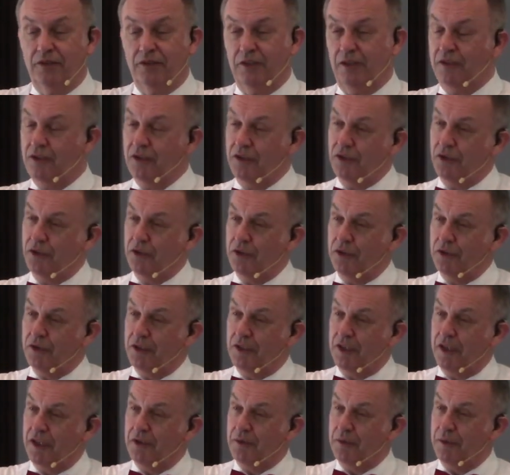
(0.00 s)
You didn't know you were
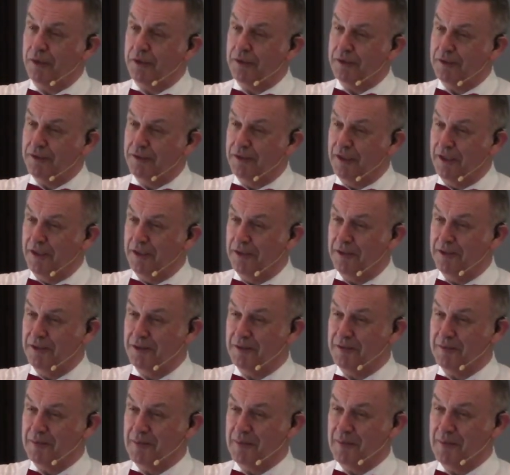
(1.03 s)
going to get quizzed today,
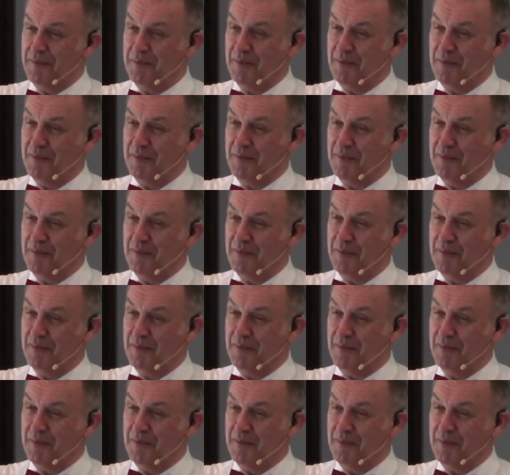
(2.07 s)
did you?